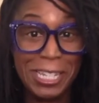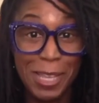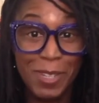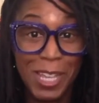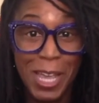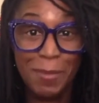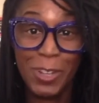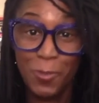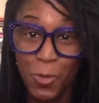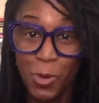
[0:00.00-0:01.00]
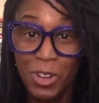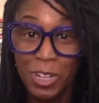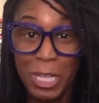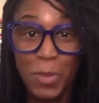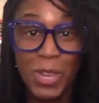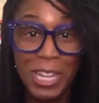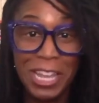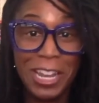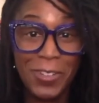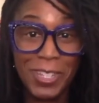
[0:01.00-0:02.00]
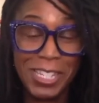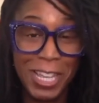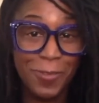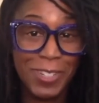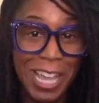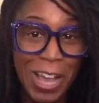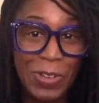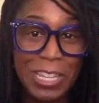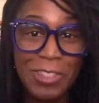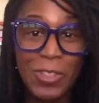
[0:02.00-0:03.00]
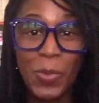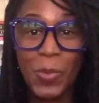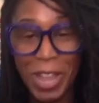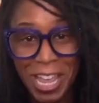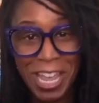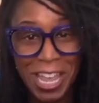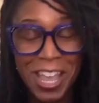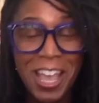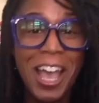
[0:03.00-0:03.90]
Sometimes, unfortunately, we let our self-doubt get in the way